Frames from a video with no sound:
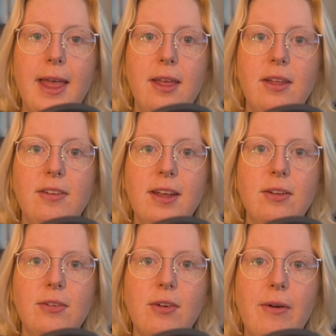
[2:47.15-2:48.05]

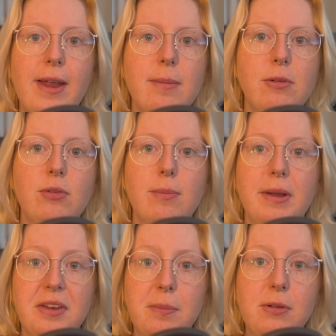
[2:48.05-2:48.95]
attackers are able to
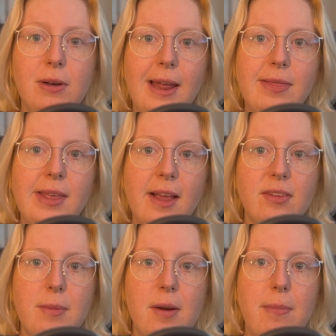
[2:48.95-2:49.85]
manipulate the
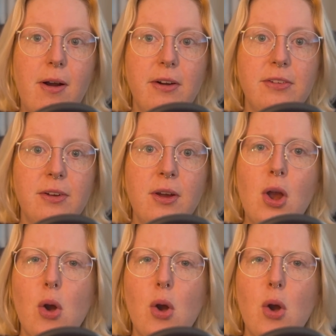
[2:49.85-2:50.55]
XML parser,